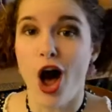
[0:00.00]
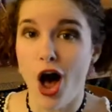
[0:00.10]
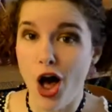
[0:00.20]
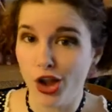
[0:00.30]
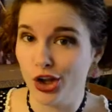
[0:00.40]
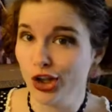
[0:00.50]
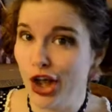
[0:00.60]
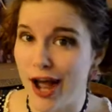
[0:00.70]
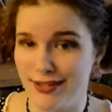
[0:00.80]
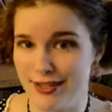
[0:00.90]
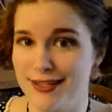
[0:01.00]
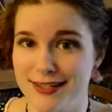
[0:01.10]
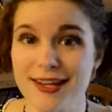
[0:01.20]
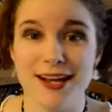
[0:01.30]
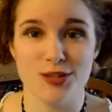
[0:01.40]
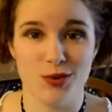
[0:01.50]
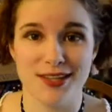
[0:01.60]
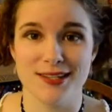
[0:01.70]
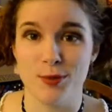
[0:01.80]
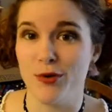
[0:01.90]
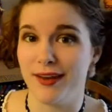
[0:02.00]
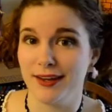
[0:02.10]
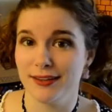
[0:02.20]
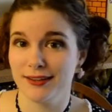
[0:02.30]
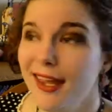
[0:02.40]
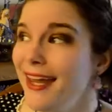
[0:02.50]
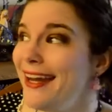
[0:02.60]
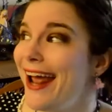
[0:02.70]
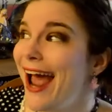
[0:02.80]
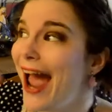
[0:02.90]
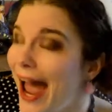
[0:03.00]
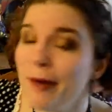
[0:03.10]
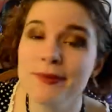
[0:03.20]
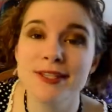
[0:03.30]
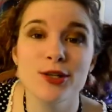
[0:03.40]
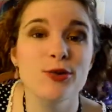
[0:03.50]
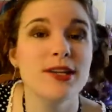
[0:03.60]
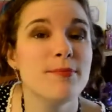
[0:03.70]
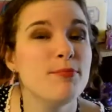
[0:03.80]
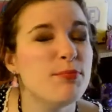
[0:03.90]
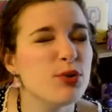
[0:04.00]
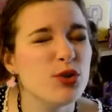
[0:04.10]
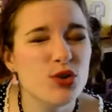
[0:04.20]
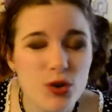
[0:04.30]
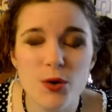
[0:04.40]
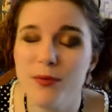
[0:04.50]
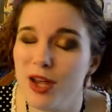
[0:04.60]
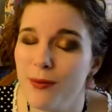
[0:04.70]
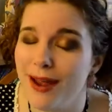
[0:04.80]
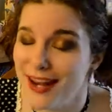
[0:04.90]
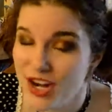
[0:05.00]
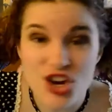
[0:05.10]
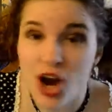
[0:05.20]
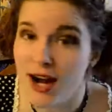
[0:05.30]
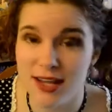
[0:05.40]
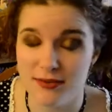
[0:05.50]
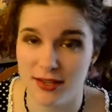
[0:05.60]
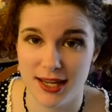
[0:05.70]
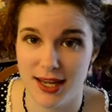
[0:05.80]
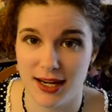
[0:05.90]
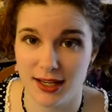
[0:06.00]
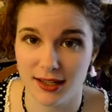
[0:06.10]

a lot to discuss with this movie. It absolutely blew me away, not even kidding.